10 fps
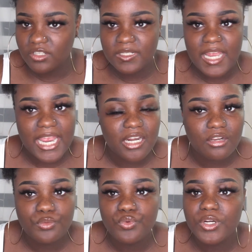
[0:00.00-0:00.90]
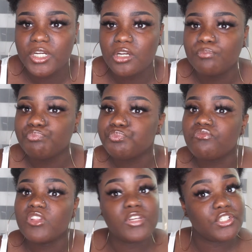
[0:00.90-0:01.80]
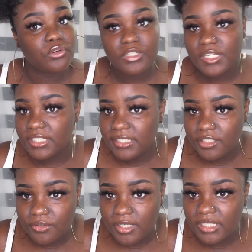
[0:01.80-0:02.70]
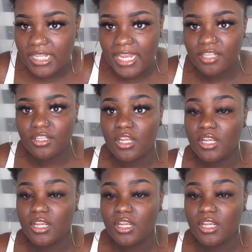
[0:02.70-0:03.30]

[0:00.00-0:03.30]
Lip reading: satin underwear, Victoria's Secret, like,